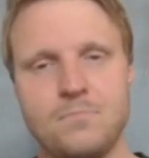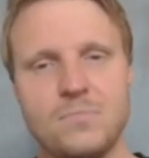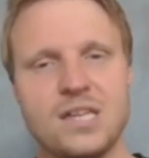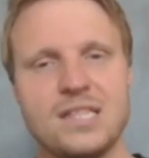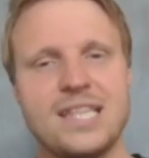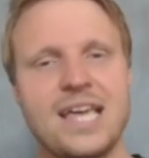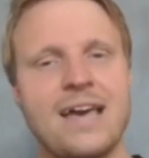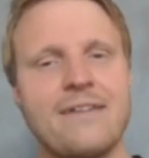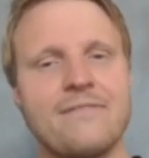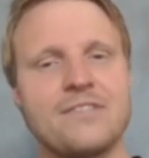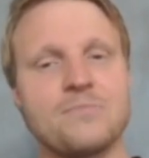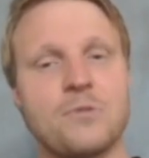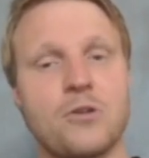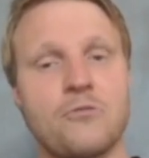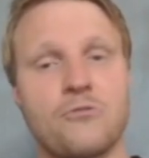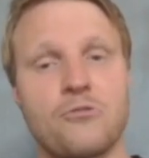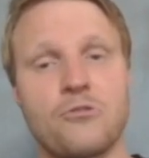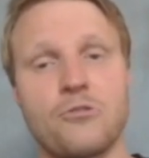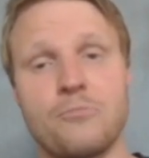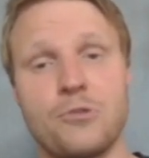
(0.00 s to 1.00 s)
they have a spot
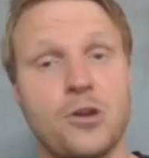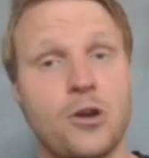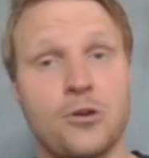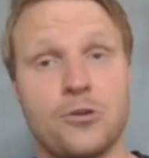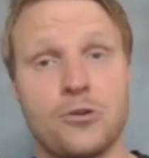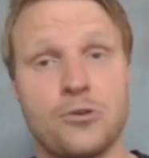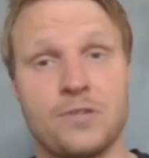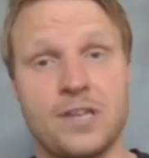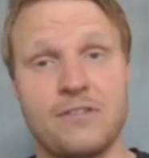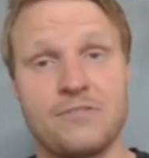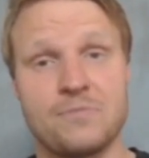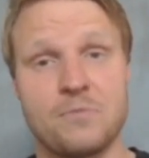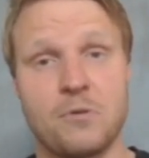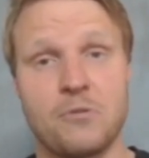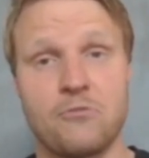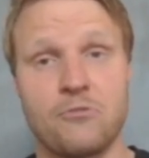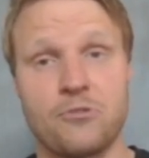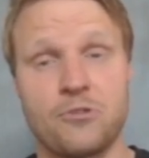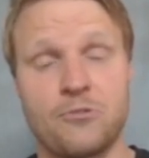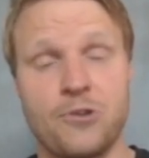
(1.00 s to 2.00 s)
for Bernardo, they have a spot
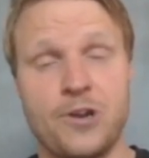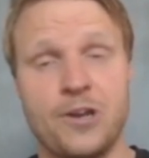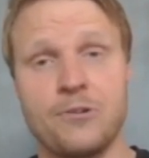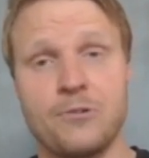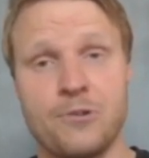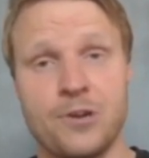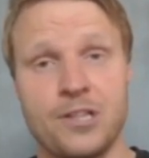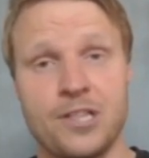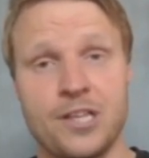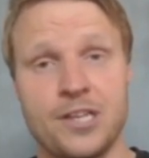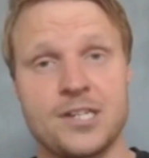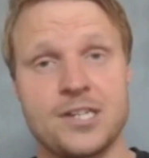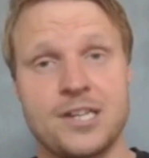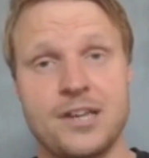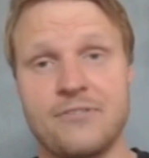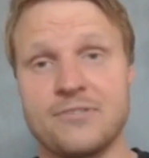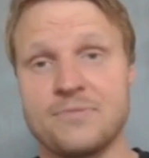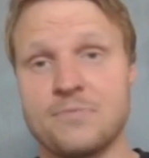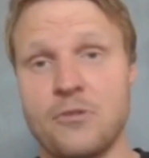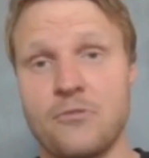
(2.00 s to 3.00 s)
for Grealish, they
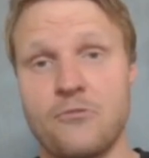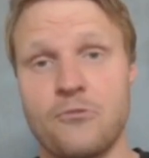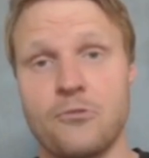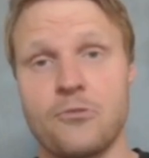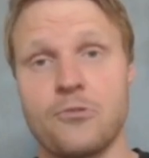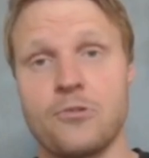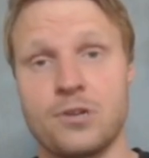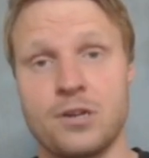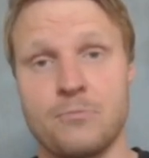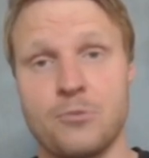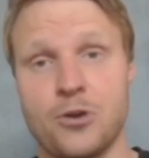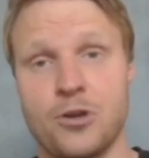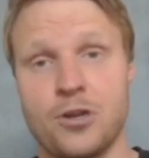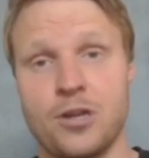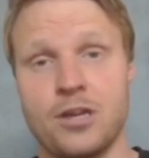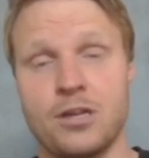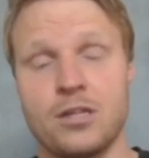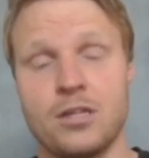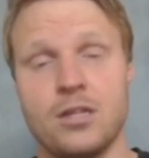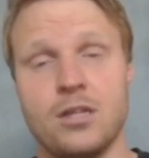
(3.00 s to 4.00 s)
have a spot for De
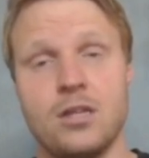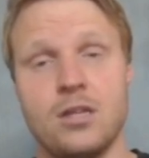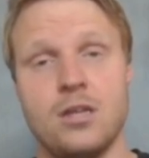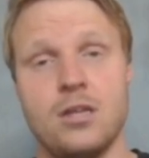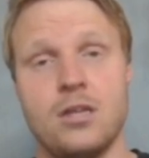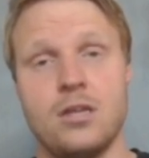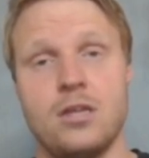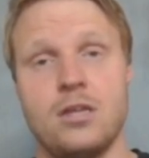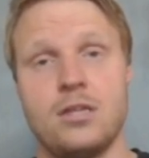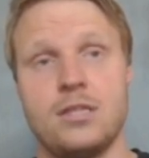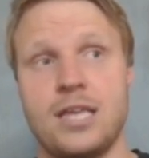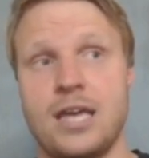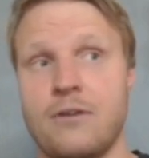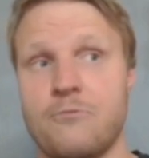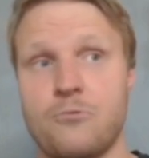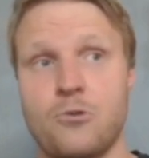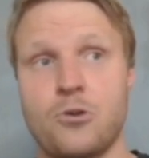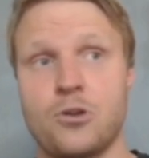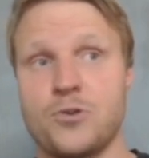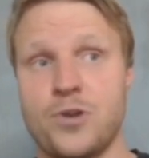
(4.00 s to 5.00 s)
Bruyne, they have
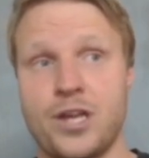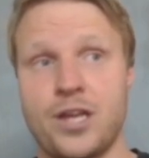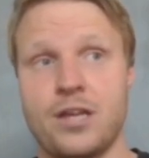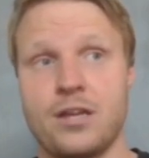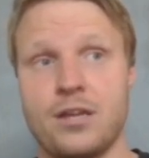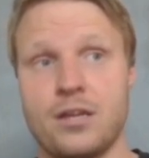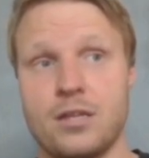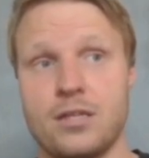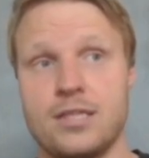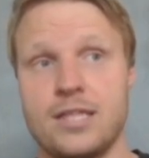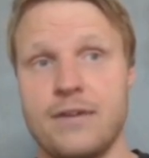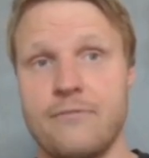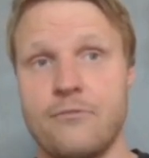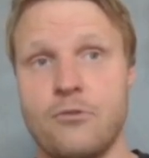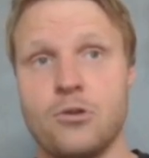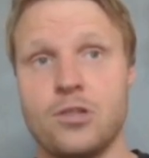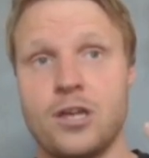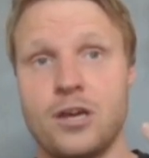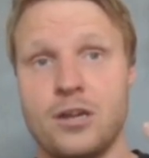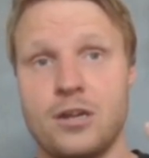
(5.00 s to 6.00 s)
Rodri, they have
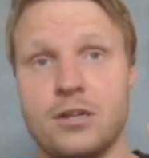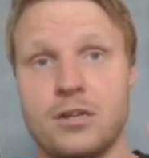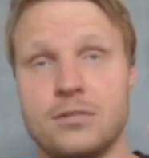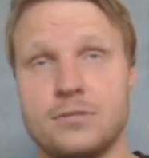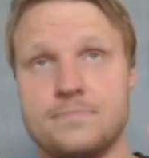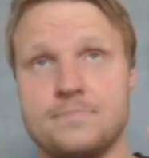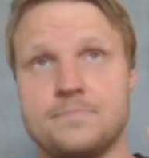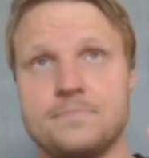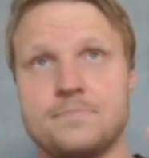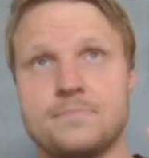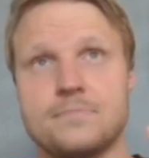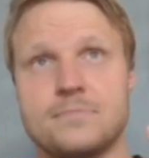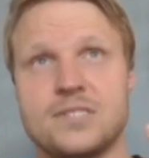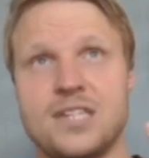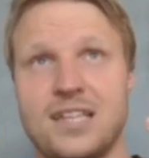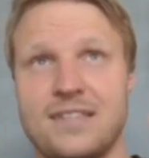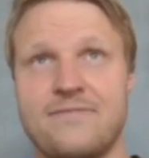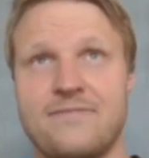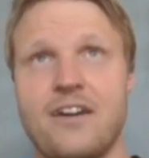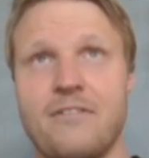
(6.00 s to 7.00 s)
Haaland. So
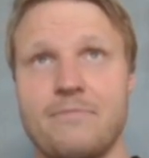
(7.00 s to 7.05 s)
that's 5